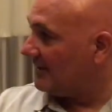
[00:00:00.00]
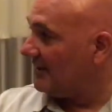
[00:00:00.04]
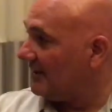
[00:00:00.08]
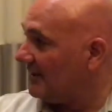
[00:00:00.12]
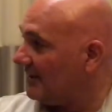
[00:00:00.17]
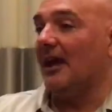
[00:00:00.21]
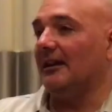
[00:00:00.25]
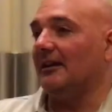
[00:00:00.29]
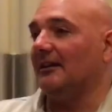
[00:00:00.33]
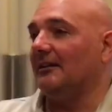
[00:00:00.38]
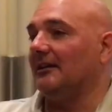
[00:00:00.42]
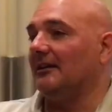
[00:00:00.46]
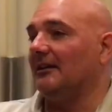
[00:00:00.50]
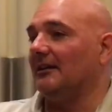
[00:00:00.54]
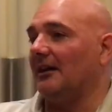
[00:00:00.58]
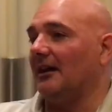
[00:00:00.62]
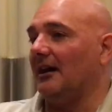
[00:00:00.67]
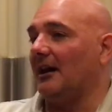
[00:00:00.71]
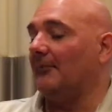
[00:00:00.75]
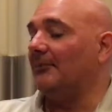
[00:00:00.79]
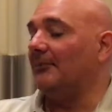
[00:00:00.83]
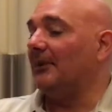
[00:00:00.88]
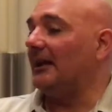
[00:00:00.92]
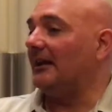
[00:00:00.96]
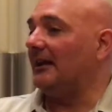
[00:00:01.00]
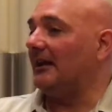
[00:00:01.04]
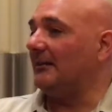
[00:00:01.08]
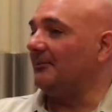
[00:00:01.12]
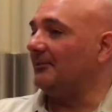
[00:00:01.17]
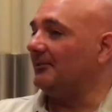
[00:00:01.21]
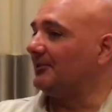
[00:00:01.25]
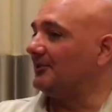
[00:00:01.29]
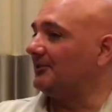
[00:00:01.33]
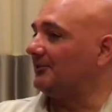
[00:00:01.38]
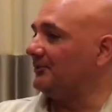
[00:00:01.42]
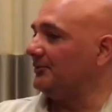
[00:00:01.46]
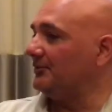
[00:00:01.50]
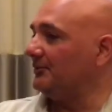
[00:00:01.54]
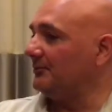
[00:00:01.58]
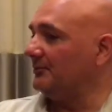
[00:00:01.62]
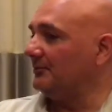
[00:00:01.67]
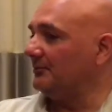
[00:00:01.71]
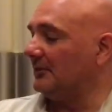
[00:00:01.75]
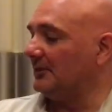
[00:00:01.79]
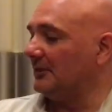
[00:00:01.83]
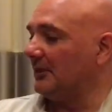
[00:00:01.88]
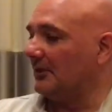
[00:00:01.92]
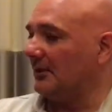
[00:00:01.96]
And then I'm not able
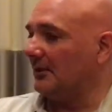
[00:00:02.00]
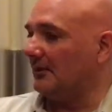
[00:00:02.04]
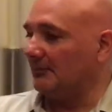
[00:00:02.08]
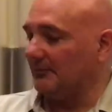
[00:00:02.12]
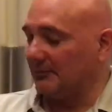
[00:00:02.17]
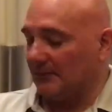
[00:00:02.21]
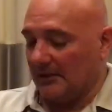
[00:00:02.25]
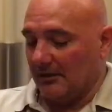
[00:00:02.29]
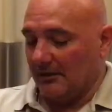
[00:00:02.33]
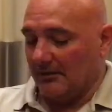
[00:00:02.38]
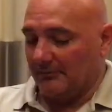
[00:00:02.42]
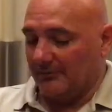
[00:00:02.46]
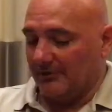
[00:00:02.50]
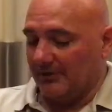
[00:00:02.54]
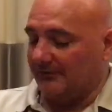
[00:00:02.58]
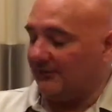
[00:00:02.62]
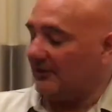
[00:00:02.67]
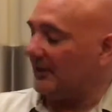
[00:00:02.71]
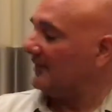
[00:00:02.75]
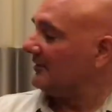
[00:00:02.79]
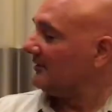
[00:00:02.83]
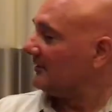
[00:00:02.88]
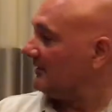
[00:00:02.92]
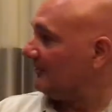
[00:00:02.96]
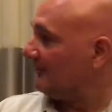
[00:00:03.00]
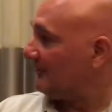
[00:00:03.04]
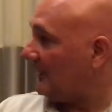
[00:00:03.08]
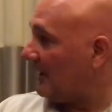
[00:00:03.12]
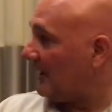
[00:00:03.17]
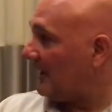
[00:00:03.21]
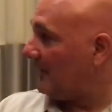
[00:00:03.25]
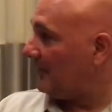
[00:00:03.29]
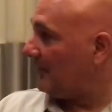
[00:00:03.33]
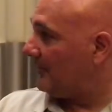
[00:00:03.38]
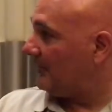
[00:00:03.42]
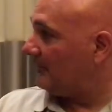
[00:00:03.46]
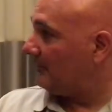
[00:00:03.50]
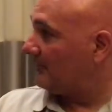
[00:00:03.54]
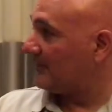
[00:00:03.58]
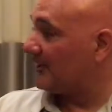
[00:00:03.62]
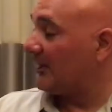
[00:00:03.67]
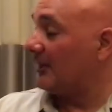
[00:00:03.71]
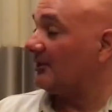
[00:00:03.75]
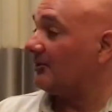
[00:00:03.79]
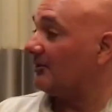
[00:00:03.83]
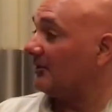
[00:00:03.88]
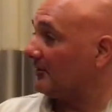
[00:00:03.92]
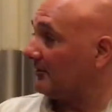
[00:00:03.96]
to be a volunteer fireman, which
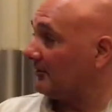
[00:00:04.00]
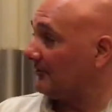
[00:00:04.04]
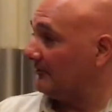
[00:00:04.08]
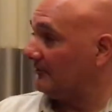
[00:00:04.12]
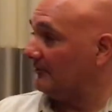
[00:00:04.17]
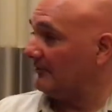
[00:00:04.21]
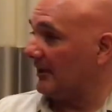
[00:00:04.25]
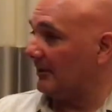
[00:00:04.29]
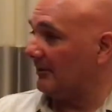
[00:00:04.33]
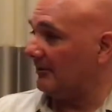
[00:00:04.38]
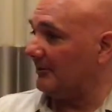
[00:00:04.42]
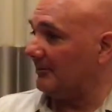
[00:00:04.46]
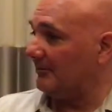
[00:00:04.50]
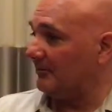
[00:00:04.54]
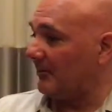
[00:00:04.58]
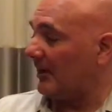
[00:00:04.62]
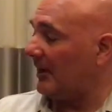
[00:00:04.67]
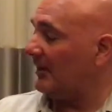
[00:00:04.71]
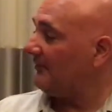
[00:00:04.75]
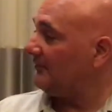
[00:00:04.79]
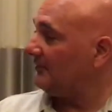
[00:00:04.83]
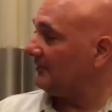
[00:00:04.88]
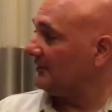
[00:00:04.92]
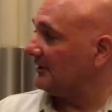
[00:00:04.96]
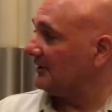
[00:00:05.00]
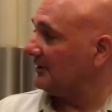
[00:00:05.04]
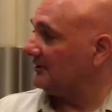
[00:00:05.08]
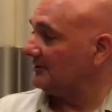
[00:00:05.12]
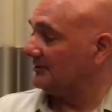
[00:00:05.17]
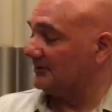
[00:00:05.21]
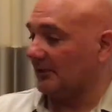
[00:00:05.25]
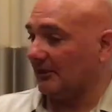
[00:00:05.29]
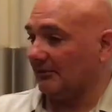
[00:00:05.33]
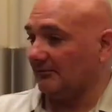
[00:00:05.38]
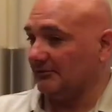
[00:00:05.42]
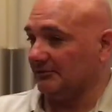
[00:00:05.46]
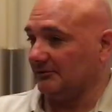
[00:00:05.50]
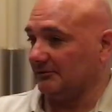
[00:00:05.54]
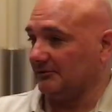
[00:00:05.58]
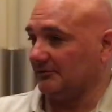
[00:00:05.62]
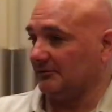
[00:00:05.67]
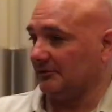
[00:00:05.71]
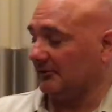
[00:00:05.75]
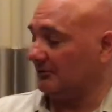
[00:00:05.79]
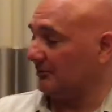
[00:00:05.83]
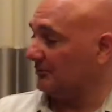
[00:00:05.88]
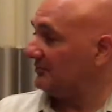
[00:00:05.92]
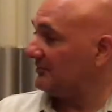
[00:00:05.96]
I took very pridefully because I was
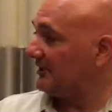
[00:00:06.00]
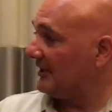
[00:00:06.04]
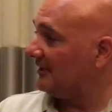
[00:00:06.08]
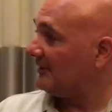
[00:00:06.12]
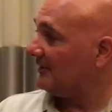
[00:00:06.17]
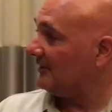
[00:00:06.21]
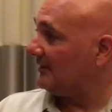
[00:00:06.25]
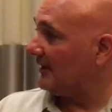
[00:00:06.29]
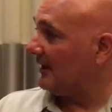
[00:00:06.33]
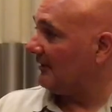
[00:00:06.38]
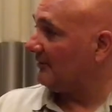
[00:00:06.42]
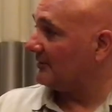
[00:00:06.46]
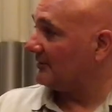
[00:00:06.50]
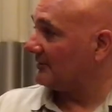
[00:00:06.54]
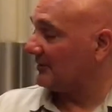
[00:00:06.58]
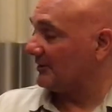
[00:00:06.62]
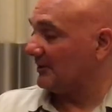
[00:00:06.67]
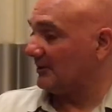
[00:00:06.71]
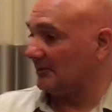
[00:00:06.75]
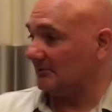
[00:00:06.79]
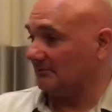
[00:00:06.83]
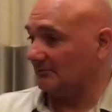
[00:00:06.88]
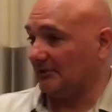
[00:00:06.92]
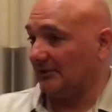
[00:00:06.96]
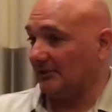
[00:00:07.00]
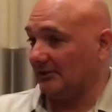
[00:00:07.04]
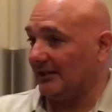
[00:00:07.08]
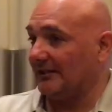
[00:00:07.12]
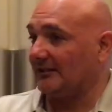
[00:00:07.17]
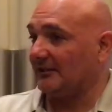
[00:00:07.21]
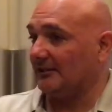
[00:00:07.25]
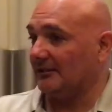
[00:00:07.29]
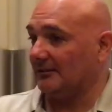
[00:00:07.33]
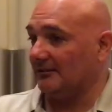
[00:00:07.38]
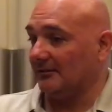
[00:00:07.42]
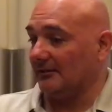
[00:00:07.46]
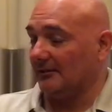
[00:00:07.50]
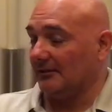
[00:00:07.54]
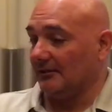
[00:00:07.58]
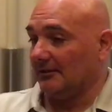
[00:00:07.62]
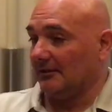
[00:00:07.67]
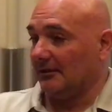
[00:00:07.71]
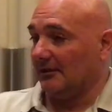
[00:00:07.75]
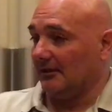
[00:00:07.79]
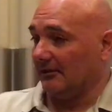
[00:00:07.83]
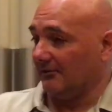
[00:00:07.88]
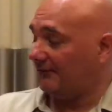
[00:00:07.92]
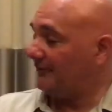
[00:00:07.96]
a lieutenant. I was elected
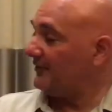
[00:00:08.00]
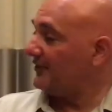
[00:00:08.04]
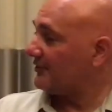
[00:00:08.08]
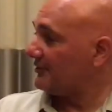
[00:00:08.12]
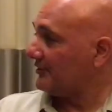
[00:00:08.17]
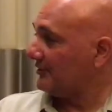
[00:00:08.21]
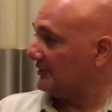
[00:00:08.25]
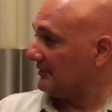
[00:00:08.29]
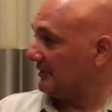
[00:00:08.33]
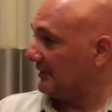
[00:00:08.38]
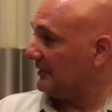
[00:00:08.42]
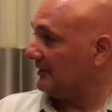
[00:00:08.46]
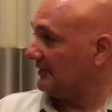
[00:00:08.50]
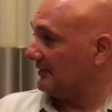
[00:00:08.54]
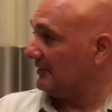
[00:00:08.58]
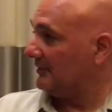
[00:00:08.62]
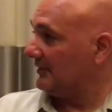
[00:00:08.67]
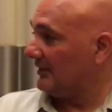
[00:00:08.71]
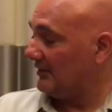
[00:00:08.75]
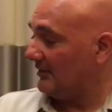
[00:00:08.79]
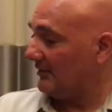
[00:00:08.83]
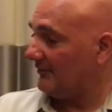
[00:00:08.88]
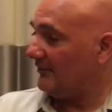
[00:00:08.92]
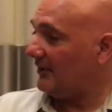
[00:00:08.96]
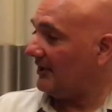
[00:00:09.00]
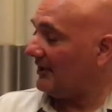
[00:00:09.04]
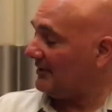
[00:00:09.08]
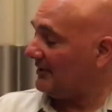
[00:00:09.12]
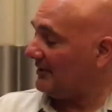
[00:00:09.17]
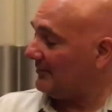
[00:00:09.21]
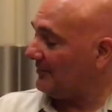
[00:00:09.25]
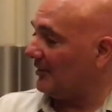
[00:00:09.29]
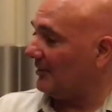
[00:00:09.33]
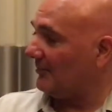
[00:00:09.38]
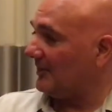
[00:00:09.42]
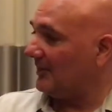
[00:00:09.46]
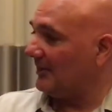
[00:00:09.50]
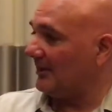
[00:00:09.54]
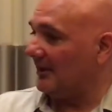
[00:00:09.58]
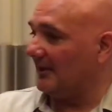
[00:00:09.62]
official in the fire department.